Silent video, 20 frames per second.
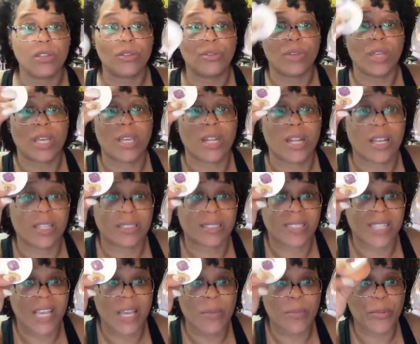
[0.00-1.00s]
You get a
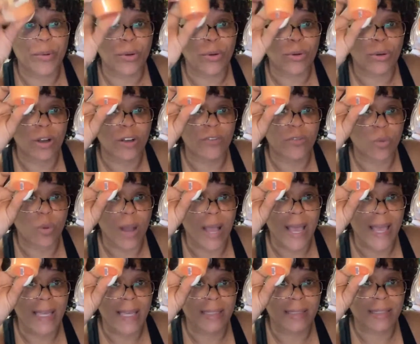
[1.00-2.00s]
sample of
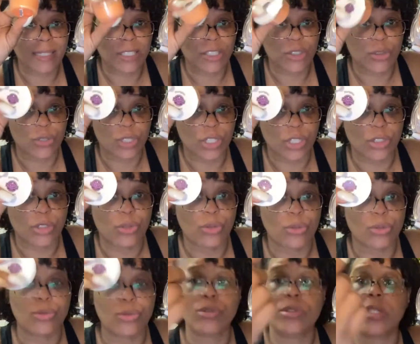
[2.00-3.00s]
wax that you can
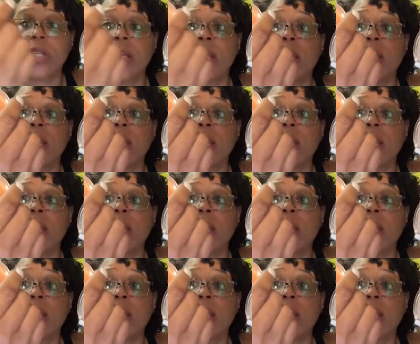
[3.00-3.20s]
use